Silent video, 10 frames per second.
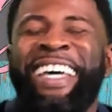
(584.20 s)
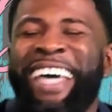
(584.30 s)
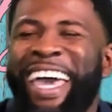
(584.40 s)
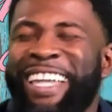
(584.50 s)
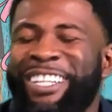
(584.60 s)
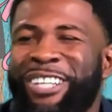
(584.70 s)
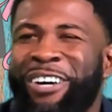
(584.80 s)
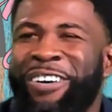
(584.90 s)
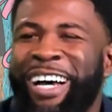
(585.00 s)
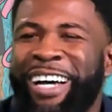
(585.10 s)
And
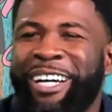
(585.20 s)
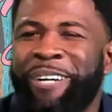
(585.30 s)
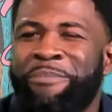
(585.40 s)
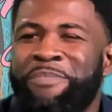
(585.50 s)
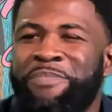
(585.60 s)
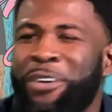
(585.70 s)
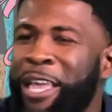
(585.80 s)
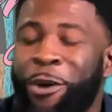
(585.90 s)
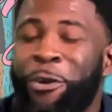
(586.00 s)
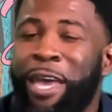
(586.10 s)
so they're
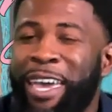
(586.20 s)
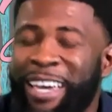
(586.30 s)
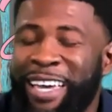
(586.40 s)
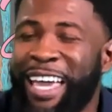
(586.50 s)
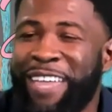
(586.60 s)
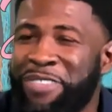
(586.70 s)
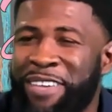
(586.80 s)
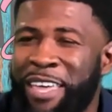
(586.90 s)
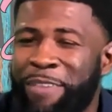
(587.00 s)
like, okay. And then they,